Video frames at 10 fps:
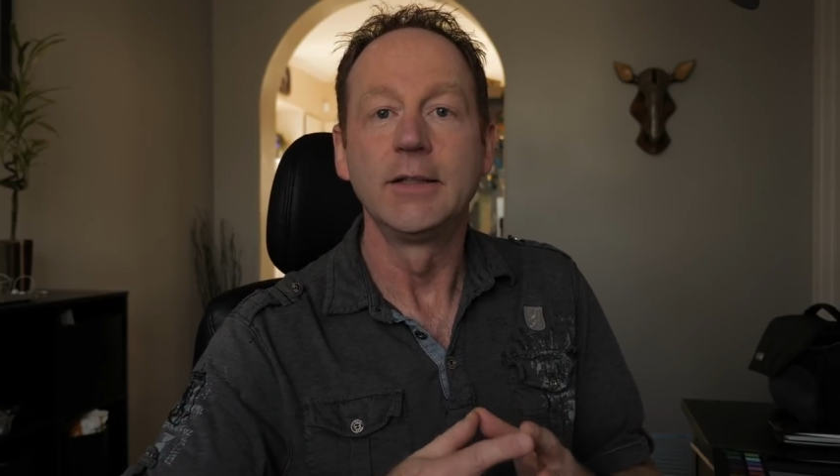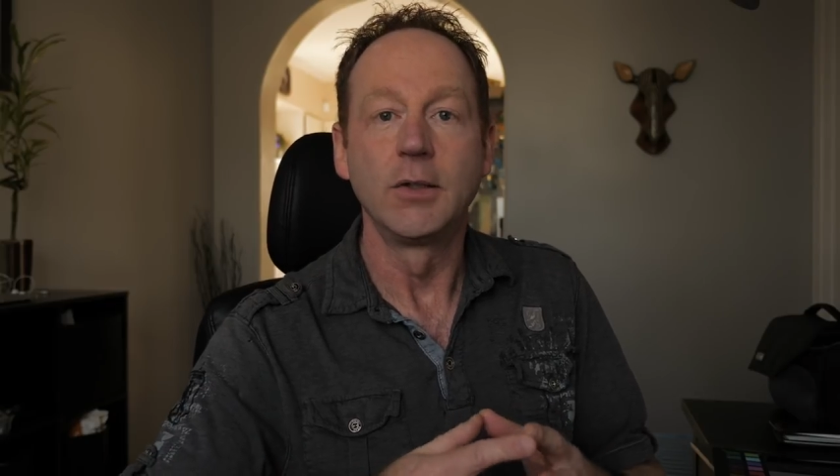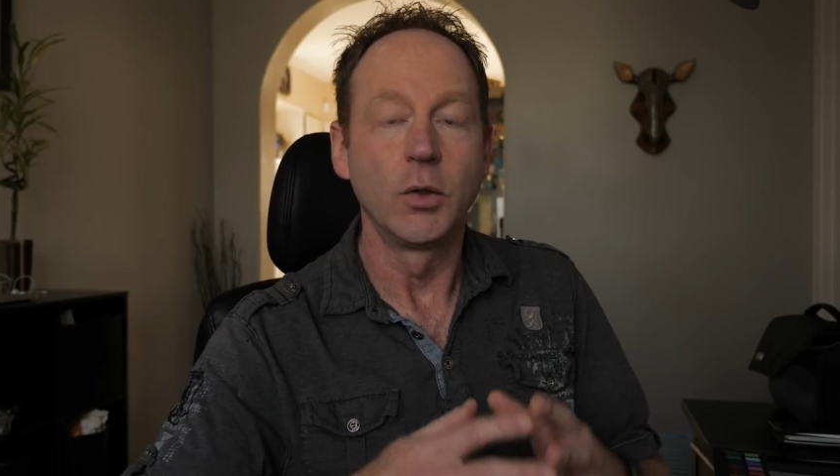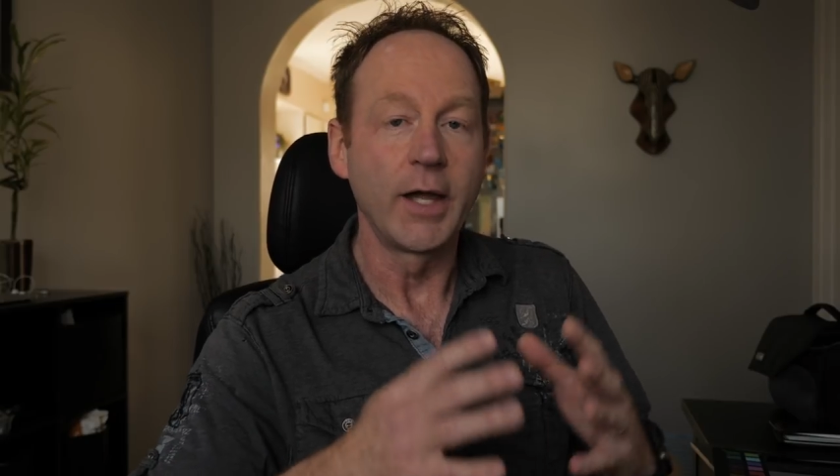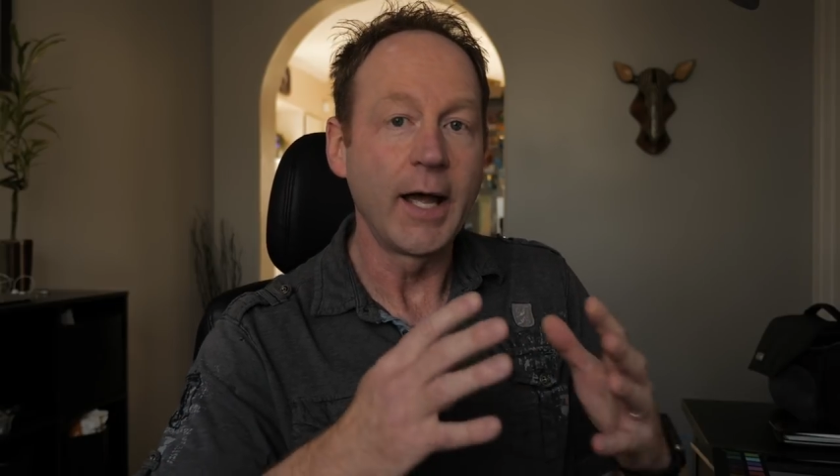to
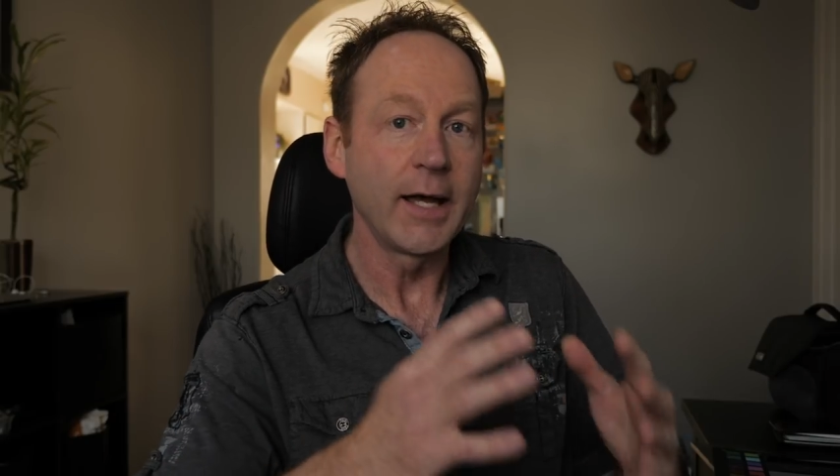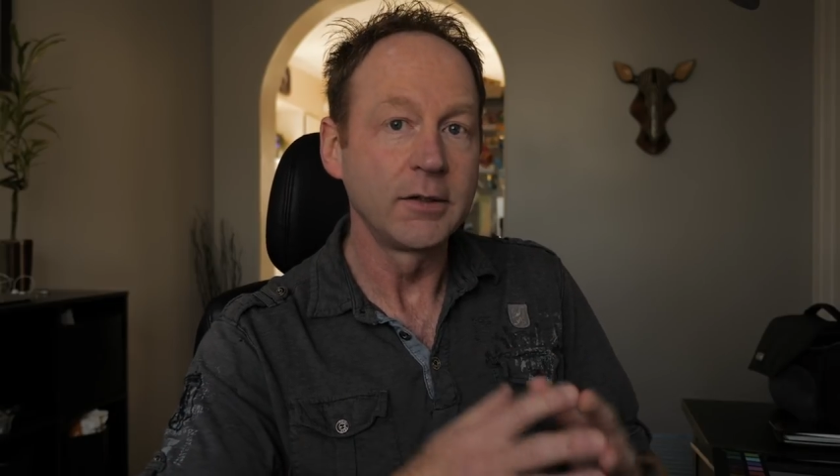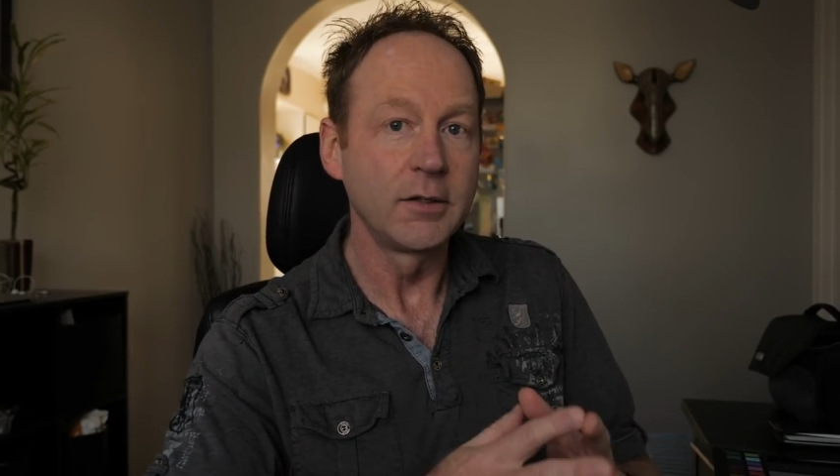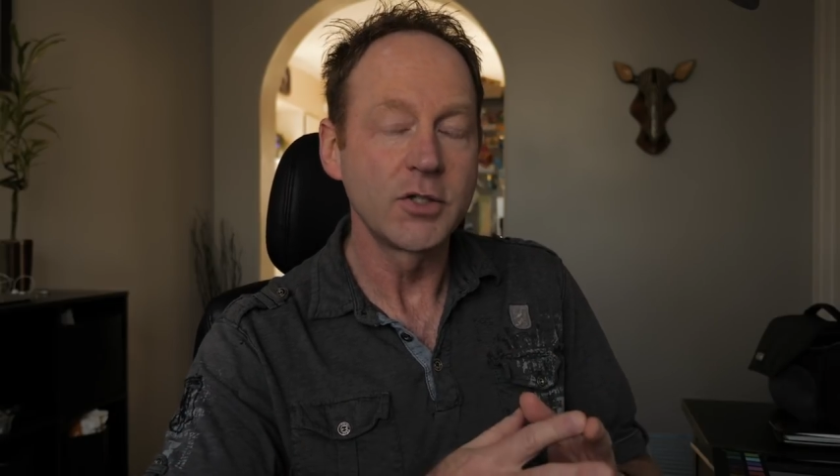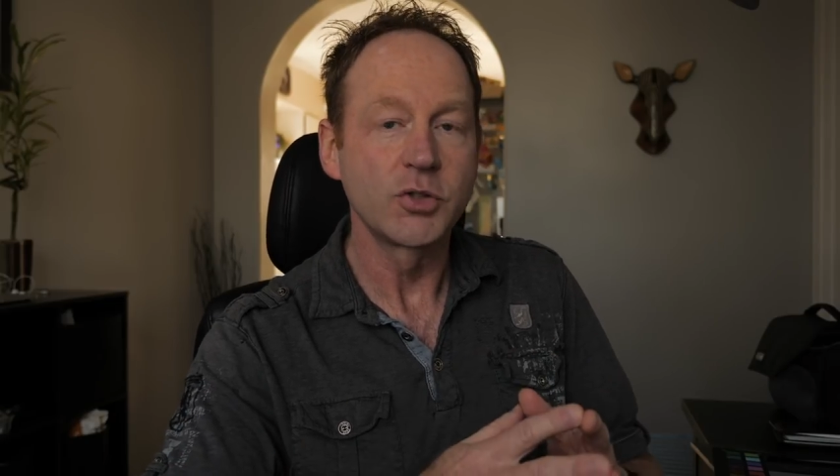go the
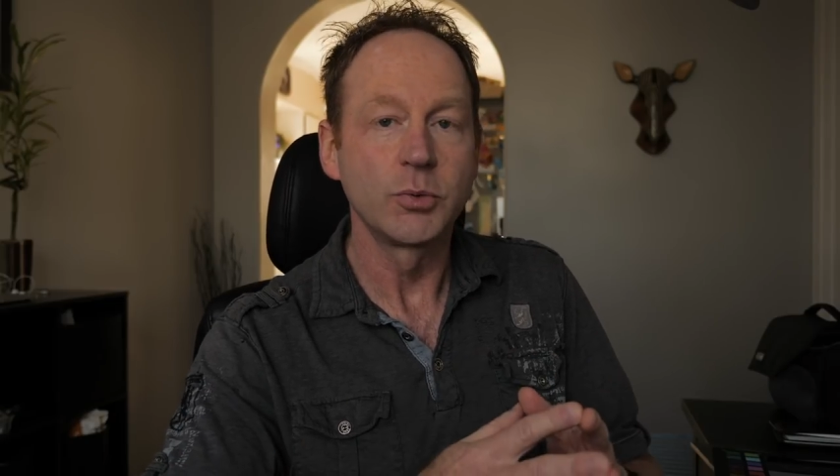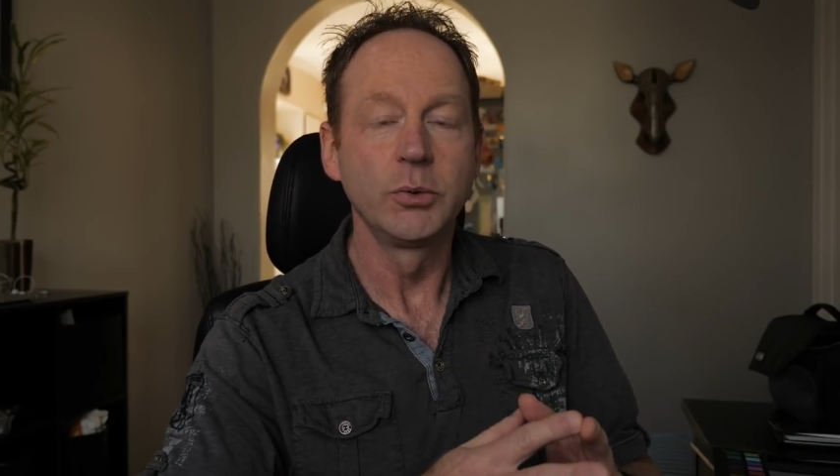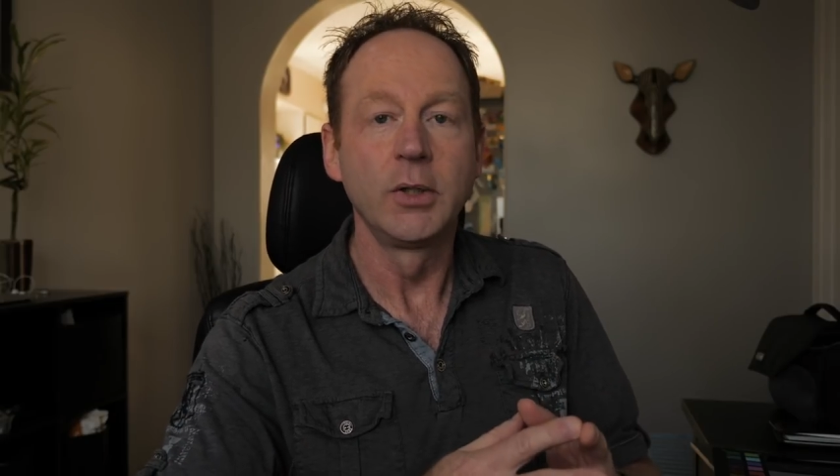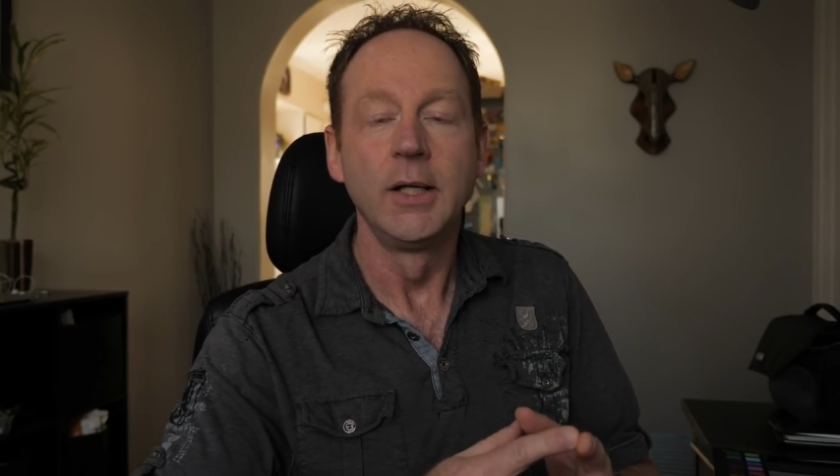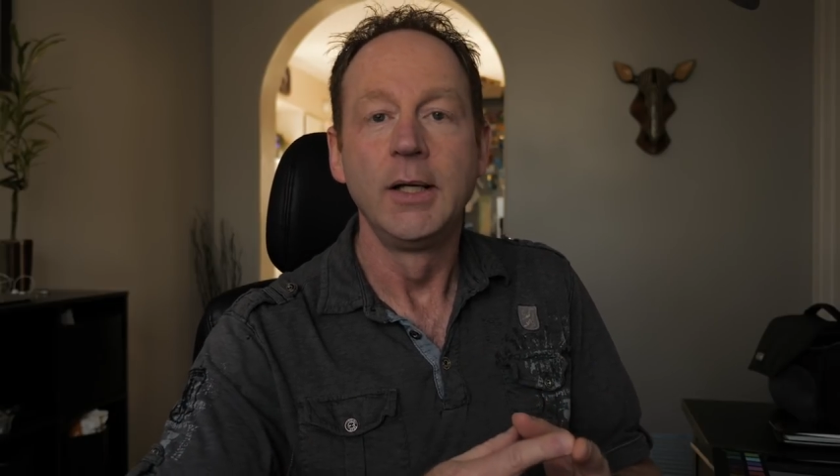Hackintosh route?